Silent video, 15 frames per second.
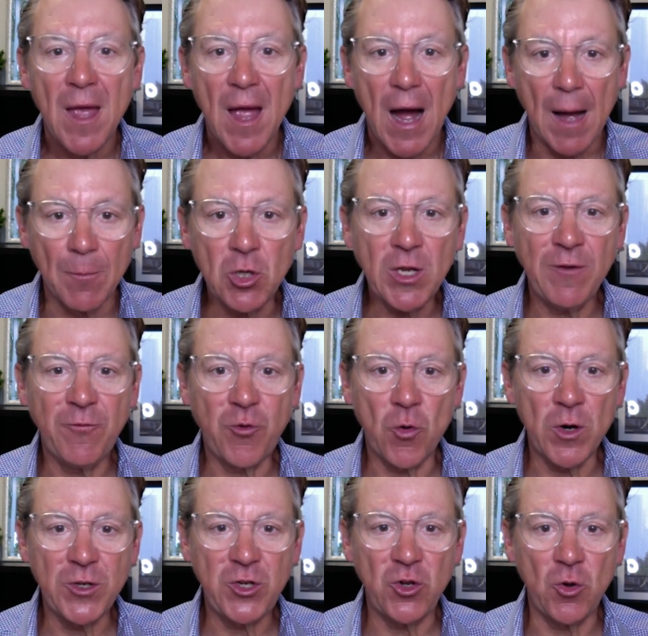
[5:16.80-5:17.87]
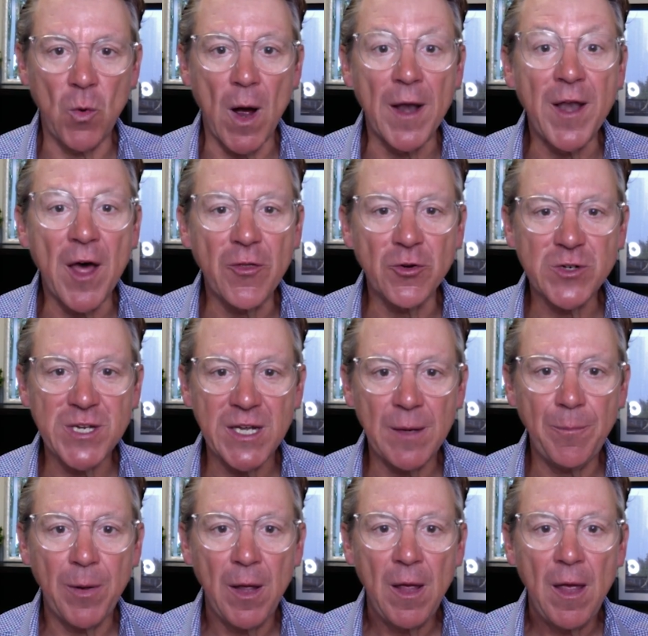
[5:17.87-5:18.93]
I'm looking forward to another
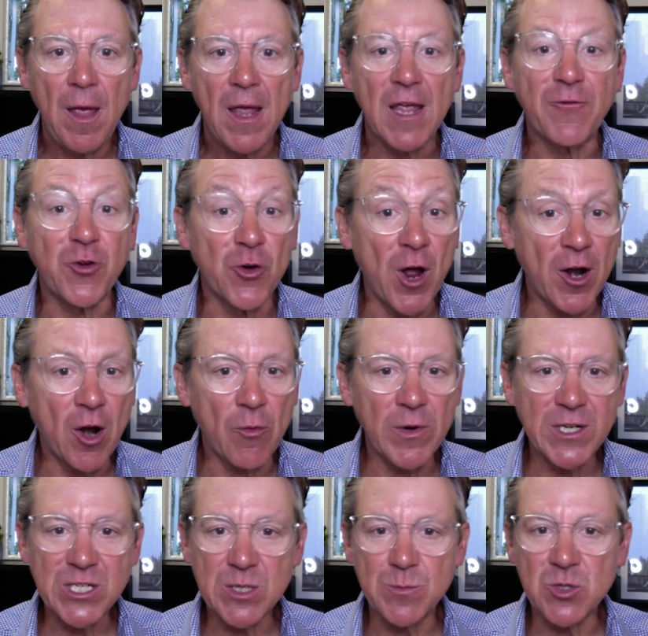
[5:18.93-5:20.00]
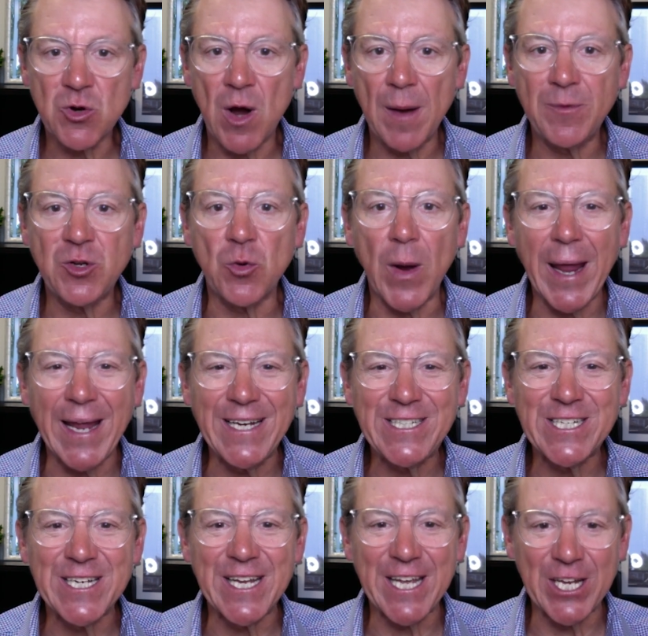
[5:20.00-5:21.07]
tip. If you're not already subscribed to
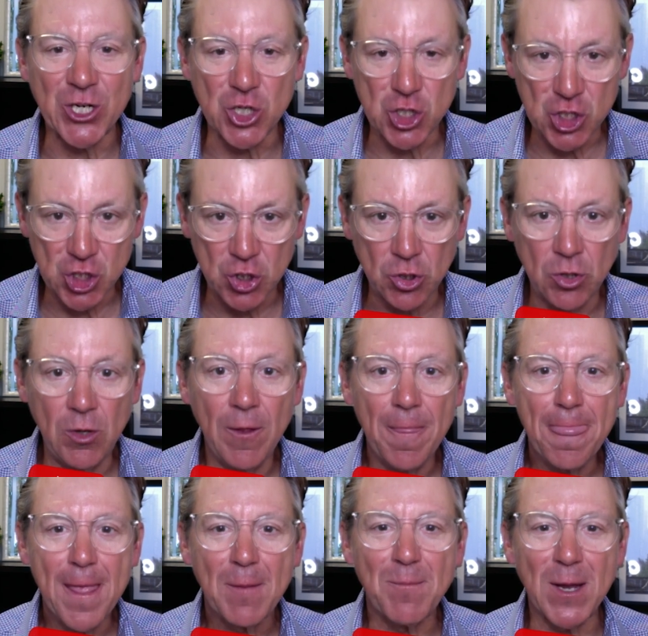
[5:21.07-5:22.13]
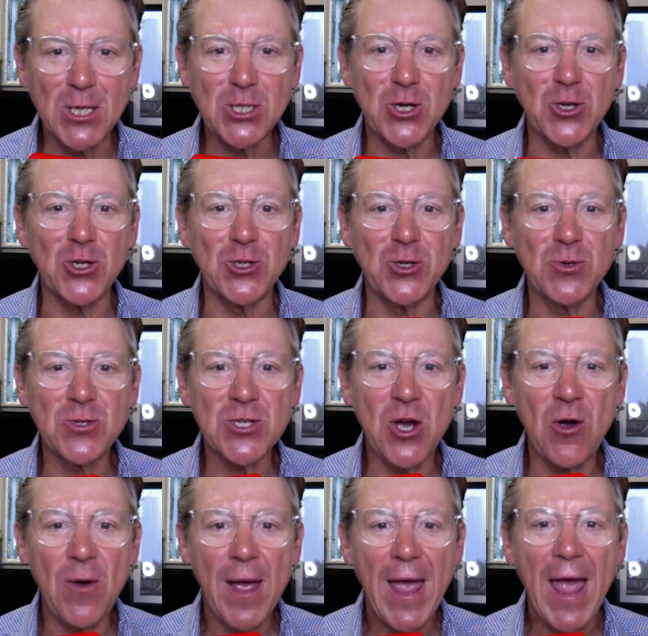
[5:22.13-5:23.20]
Agent Inner Circle, make sure you do
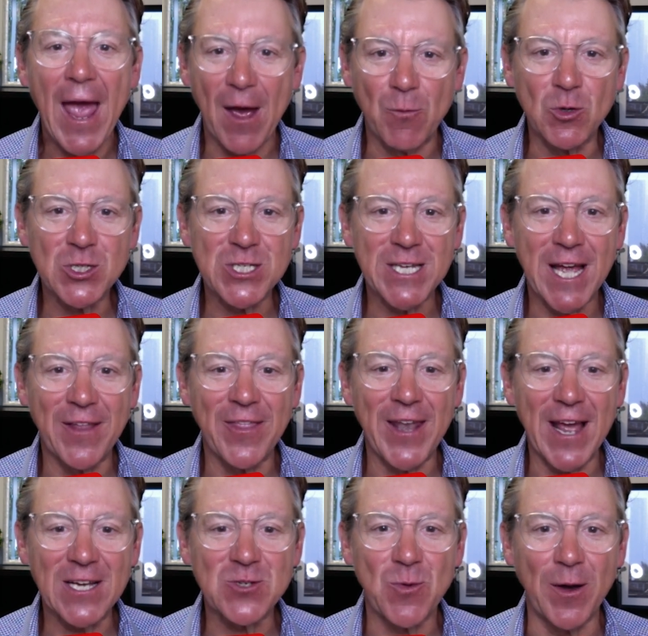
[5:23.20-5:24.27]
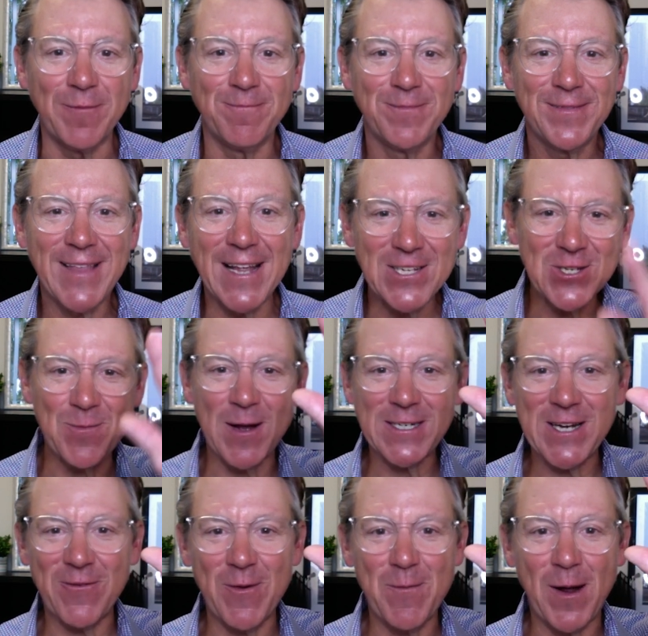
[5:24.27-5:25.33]
so, and we'll see you on the next one. Thanks so much,
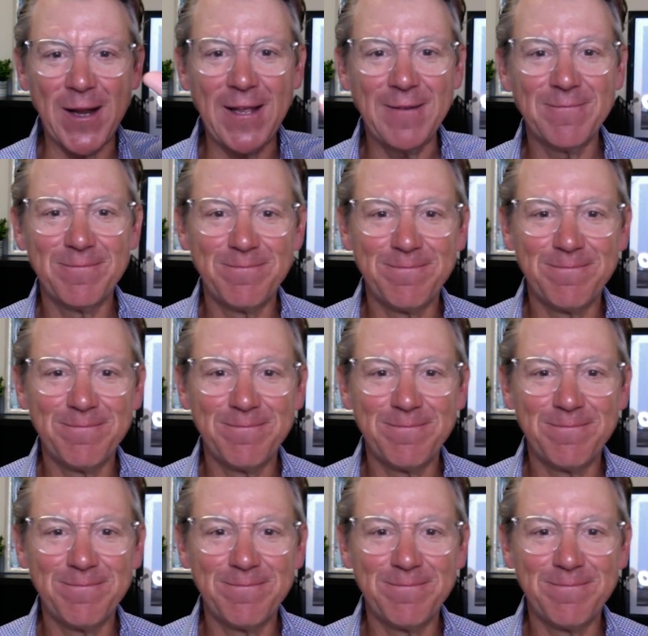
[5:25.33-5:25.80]
everybody.